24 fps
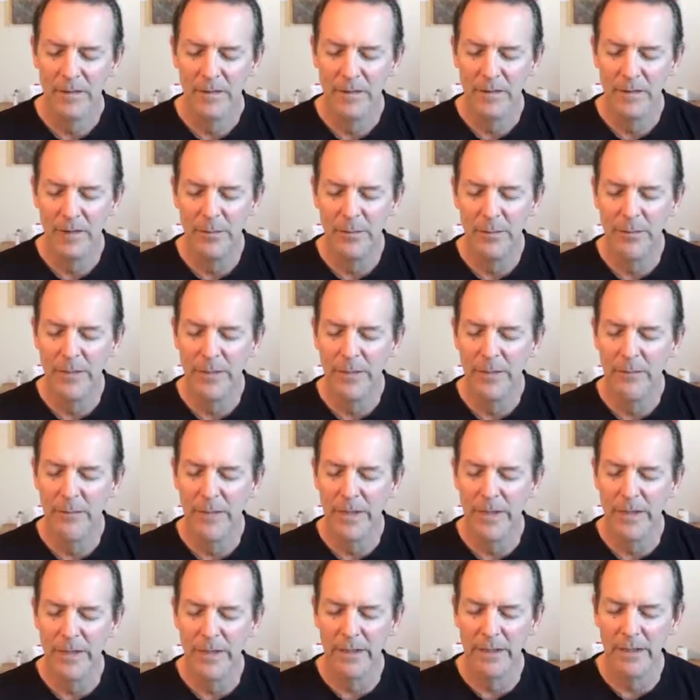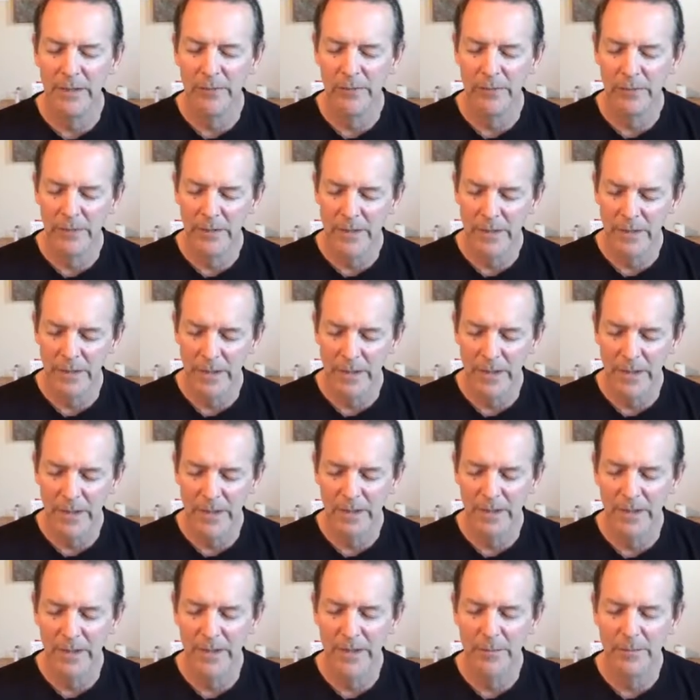Keeping in mind everything
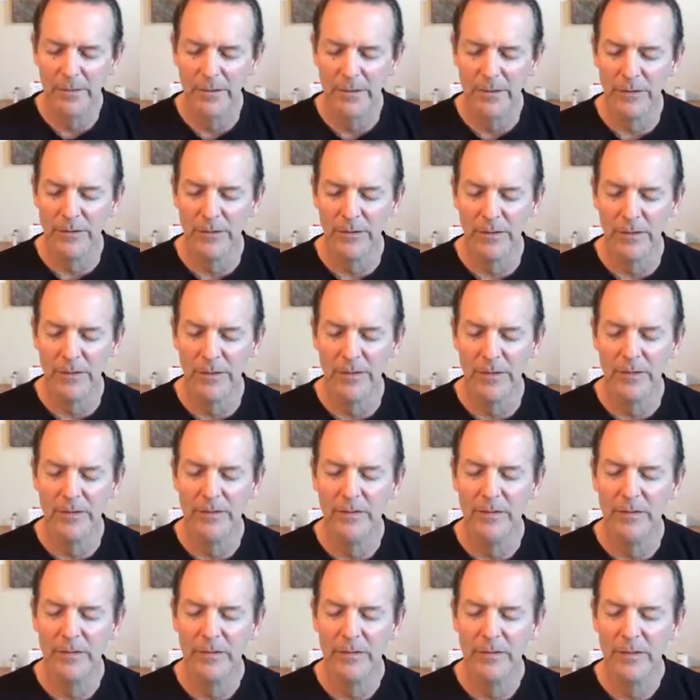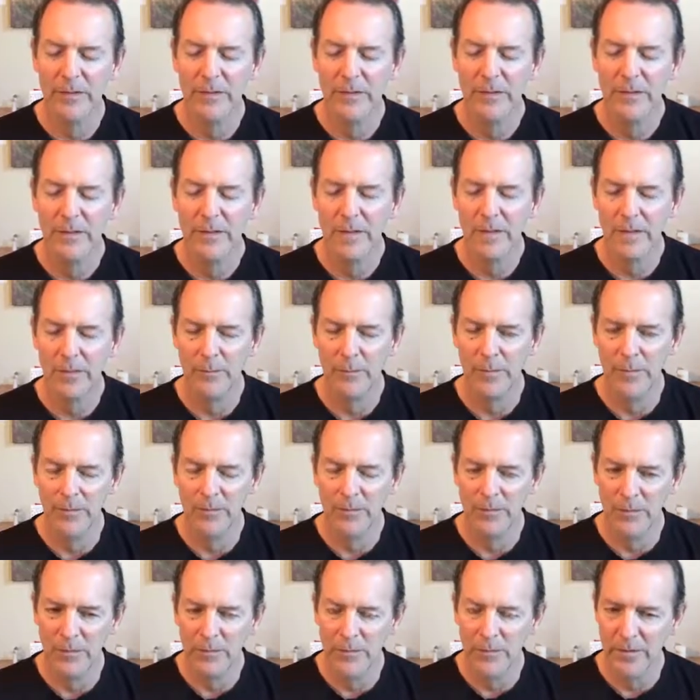that's happened in your life can be
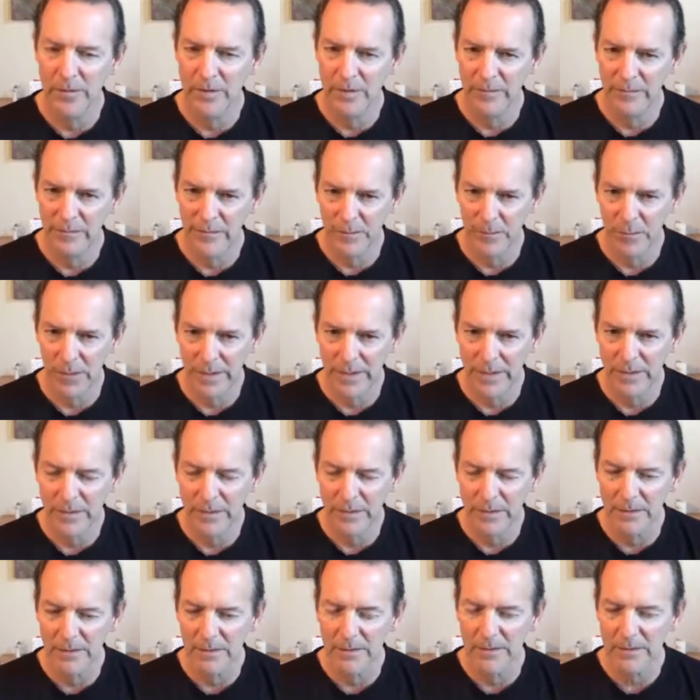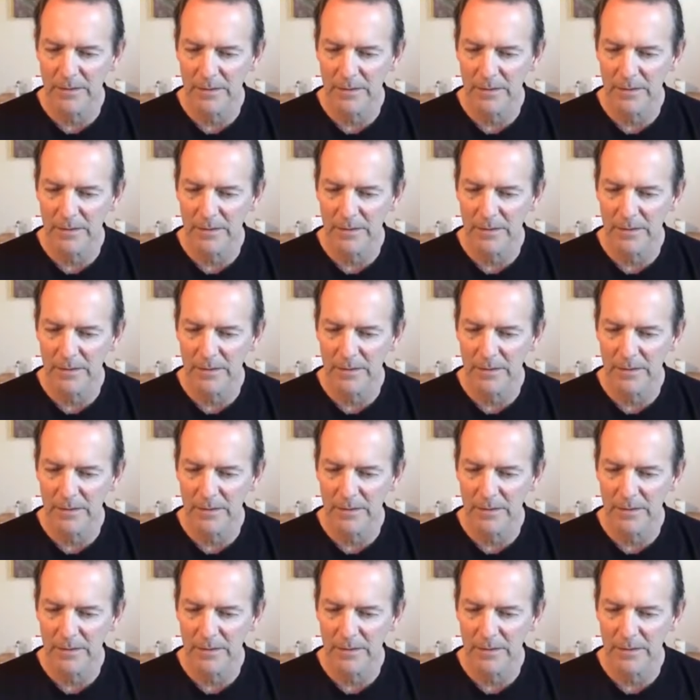viewed as a blessing,